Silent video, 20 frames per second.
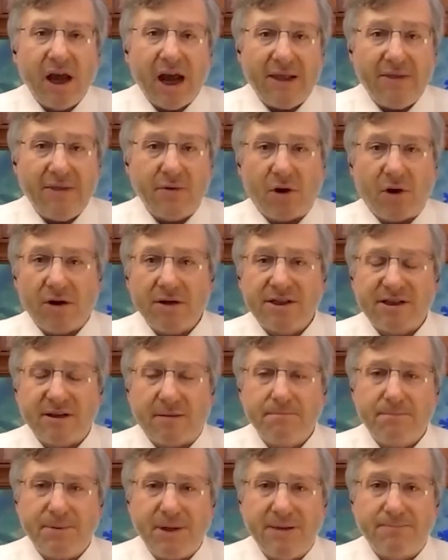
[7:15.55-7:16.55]
And there are
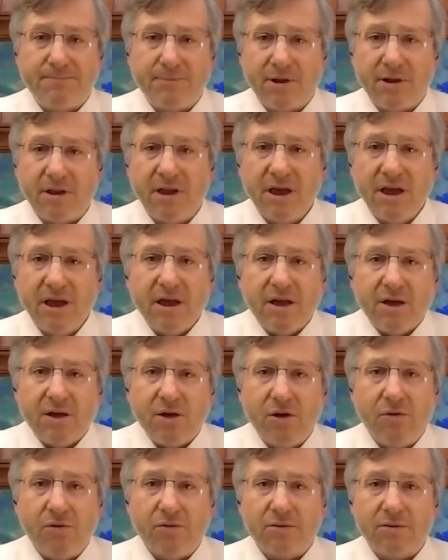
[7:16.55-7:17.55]
some people
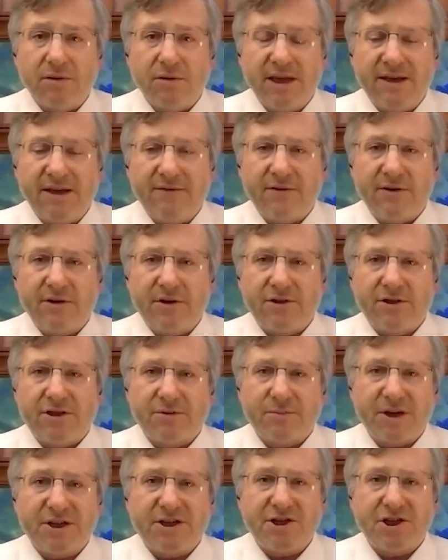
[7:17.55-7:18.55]
who leave,
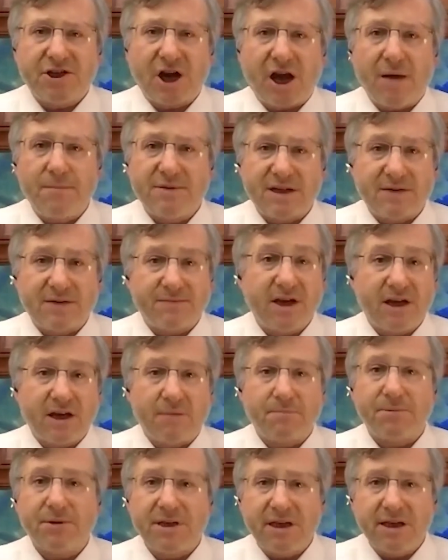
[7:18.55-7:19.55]
switch jobs every
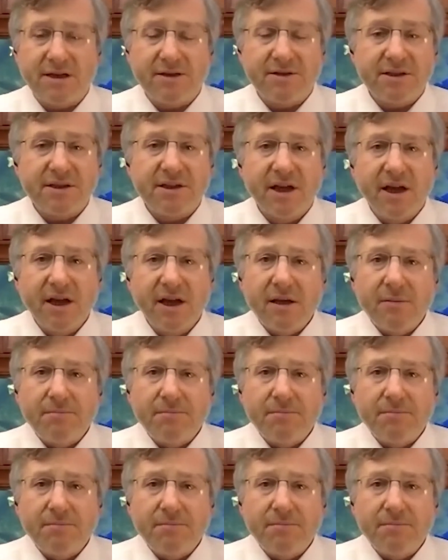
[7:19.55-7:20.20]
couple of years